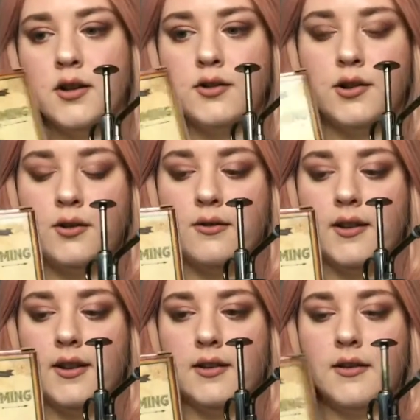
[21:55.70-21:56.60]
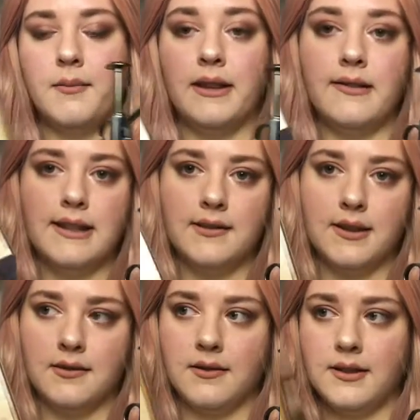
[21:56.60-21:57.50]
to the, I mean this
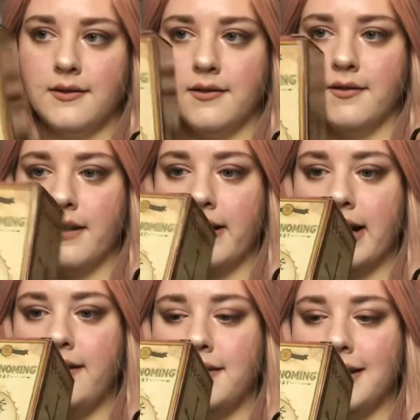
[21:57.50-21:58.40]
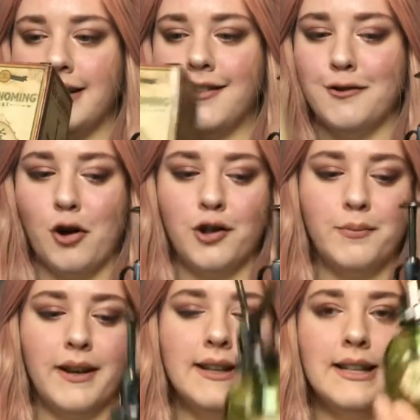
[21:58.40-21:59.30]
doesn't, this is a very unsubtle nod,
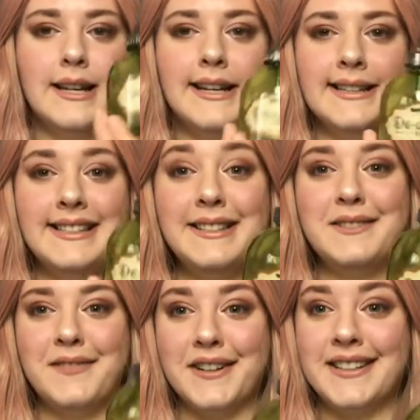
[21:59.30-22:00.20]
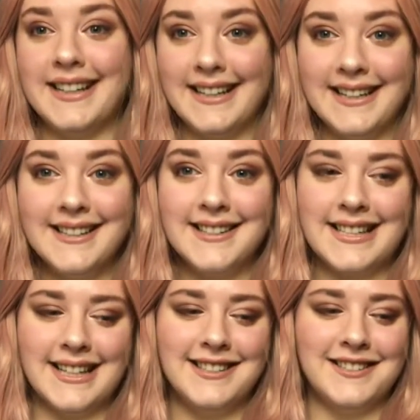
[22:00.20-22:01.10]
but this is a very
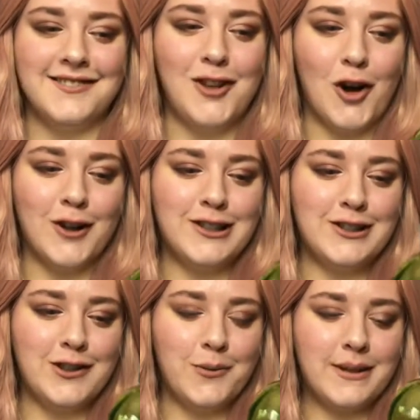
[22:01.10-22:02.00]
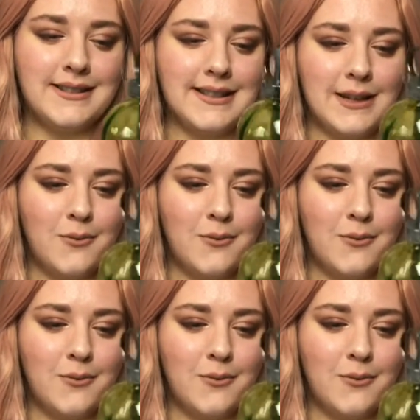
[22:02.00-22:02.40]
subtle nod to the wizarding